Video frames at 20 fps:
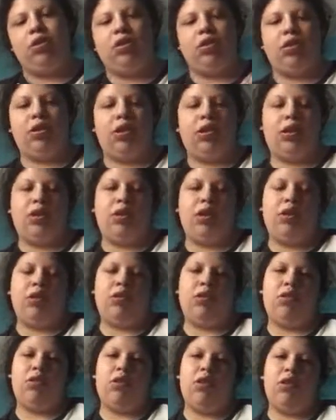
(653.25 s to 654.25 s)
just like, I
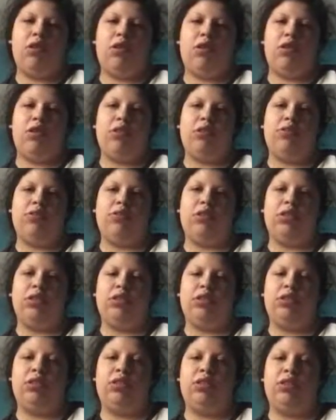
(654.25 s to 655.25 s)
don't know, not as
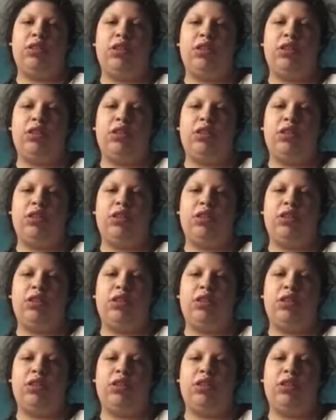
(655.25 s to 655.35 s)
often.